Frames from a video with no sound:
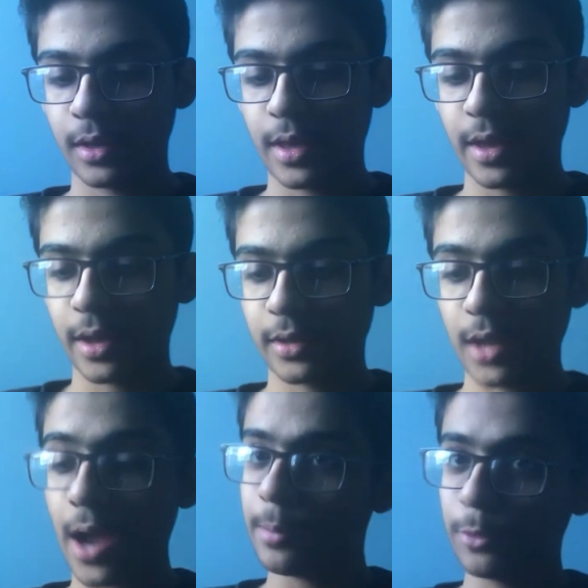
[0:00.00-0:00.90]
And
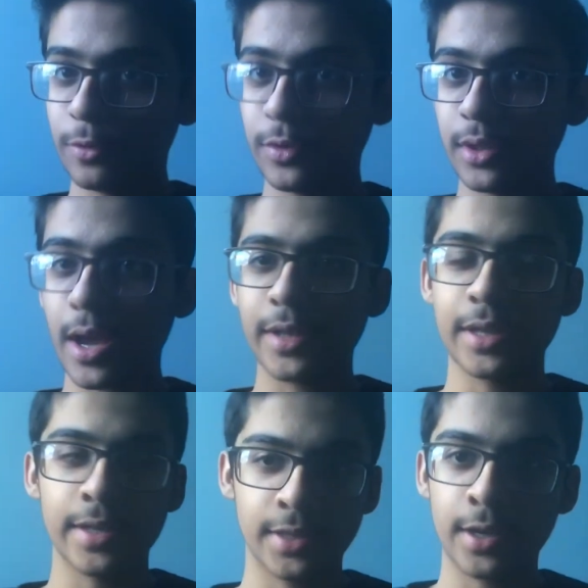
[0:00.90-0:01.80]
iMovie,
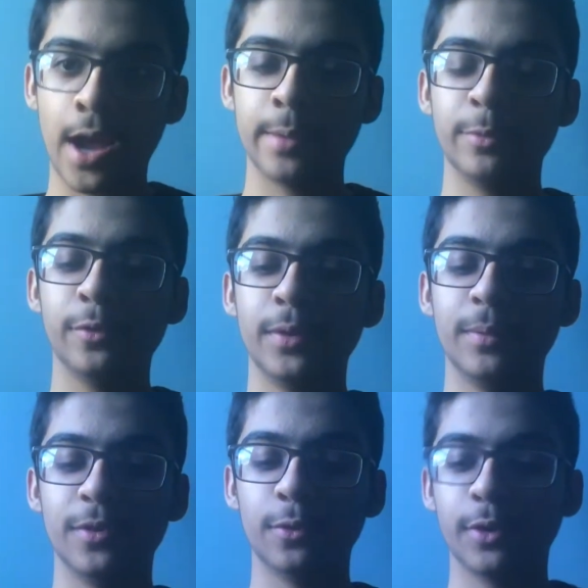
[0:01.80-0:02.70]
I said iMovie
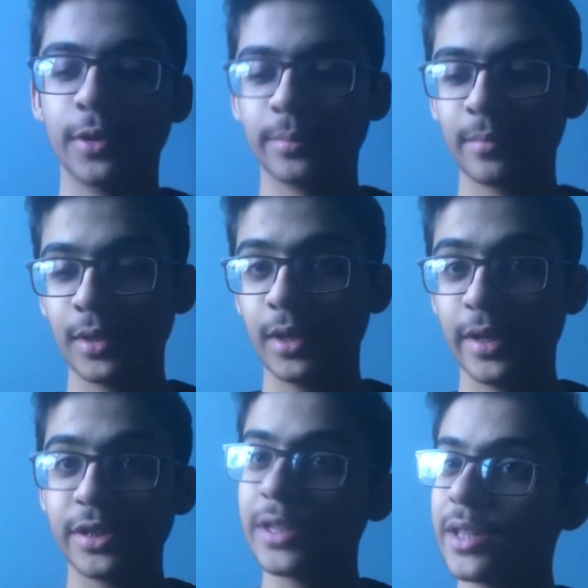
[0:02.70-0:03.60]
before.
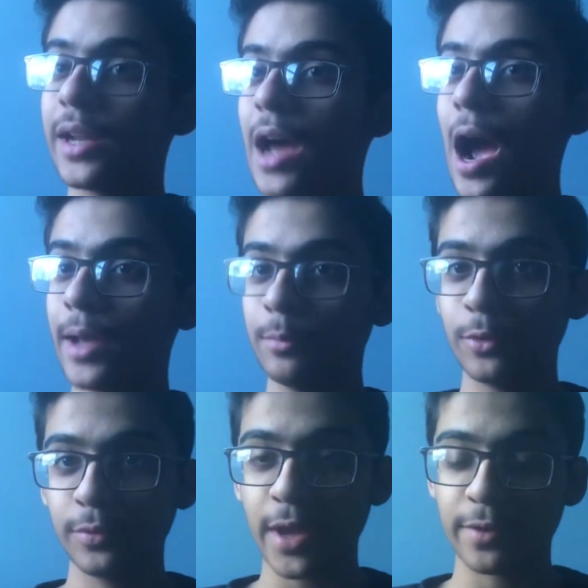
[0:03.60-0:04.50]
It's just that
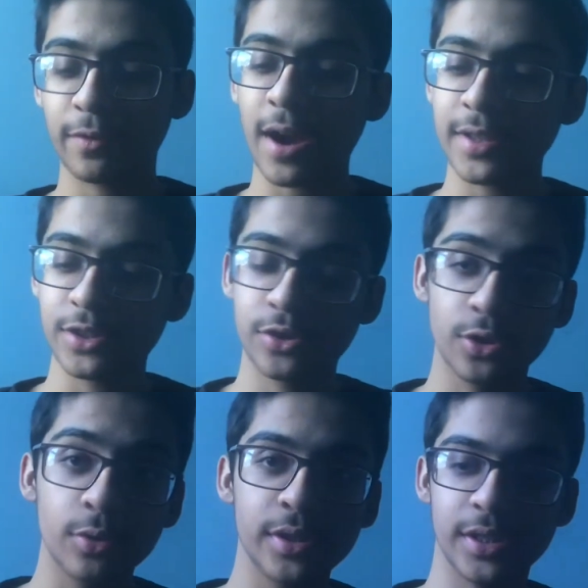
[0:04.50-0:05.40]
iMovie I find
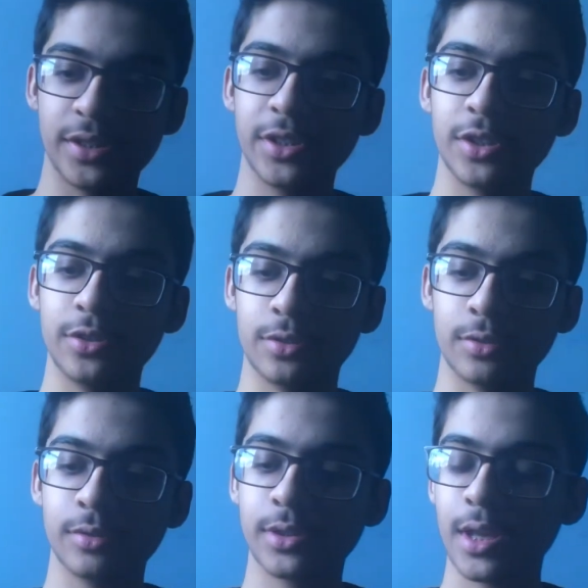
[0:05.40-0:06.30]
so easy to
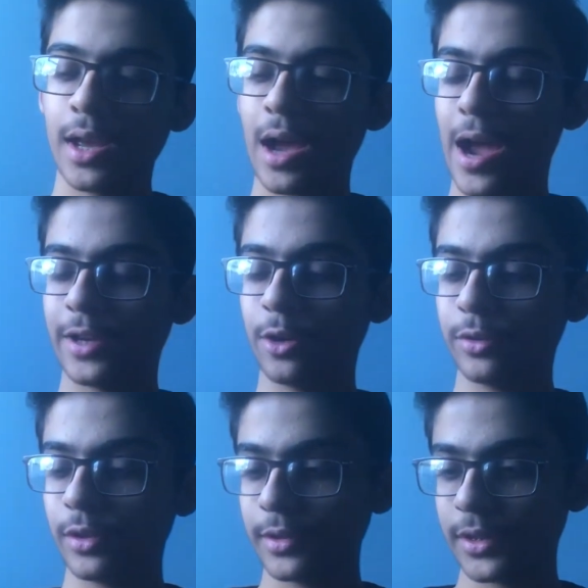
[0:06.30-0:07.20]
use. I know
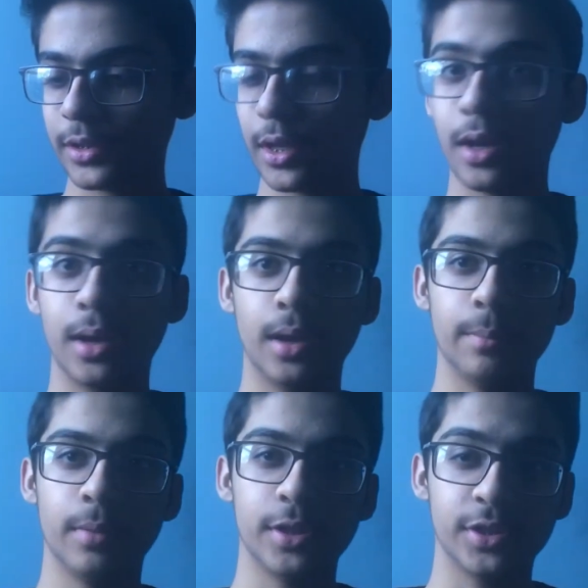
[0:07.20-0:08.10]
there is
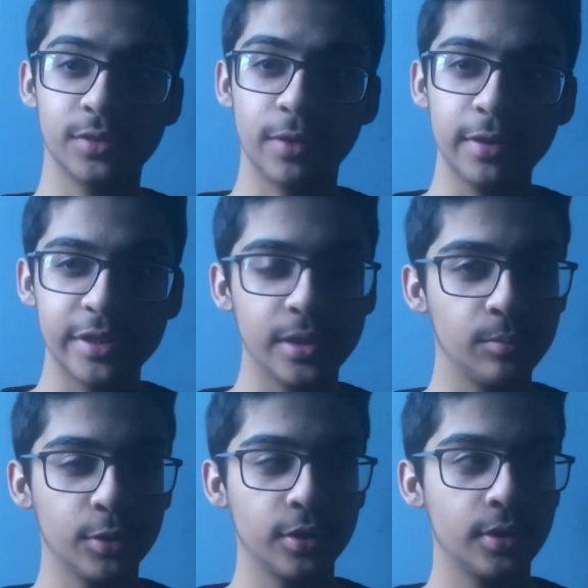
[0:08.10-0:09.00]
a very
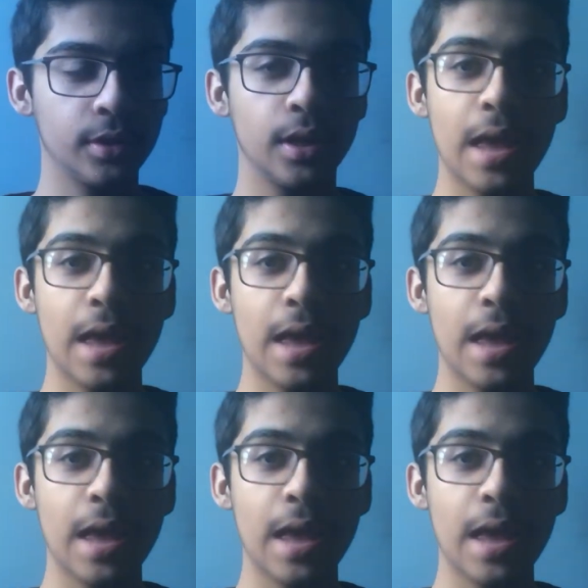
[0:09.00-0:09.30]
similar